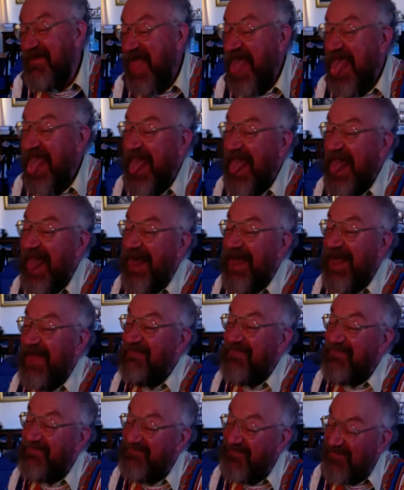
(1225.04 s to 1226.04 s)

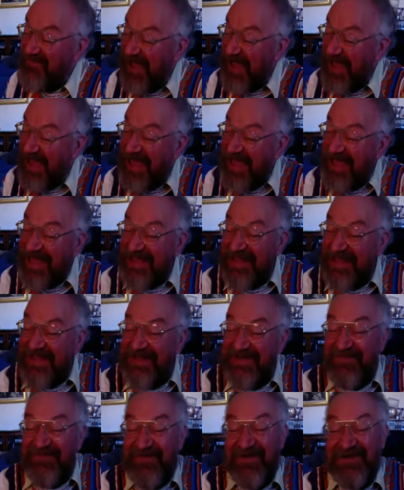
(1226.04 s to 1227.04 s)
I'm
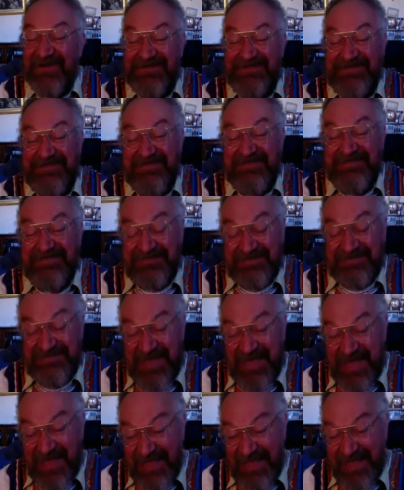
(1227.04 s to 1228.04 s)
afraid what she
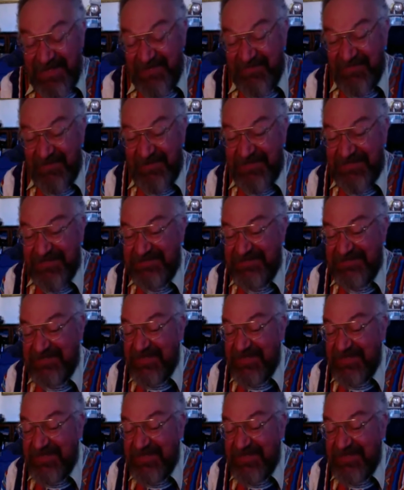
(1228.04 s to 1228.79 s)
said was,